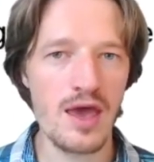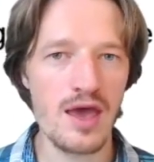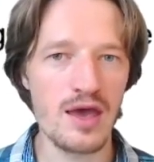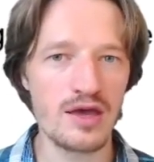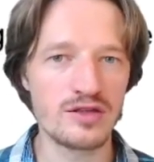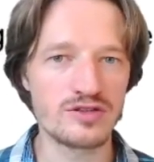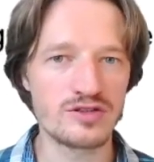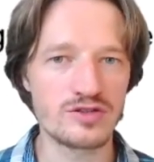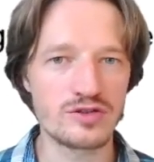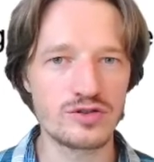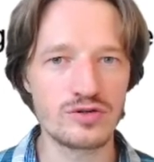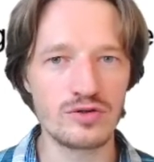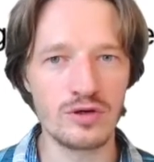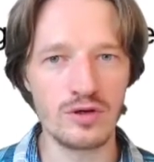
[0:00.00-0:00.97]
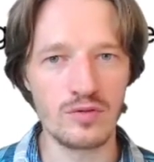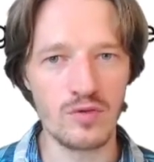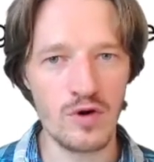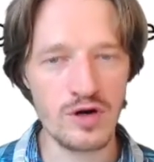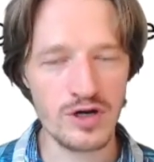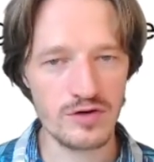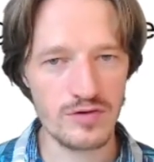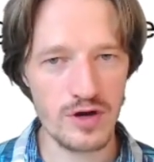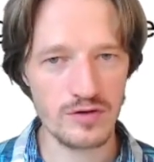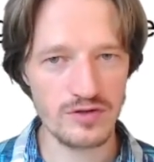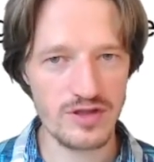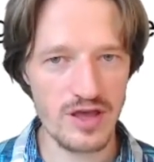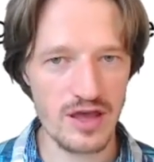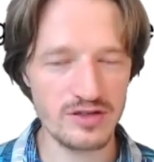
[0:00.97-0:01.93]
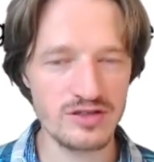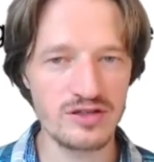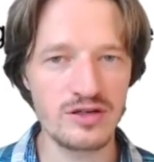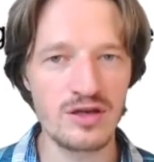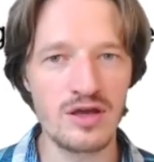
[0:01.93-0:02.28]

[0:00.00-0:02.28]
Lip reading: and to work around that,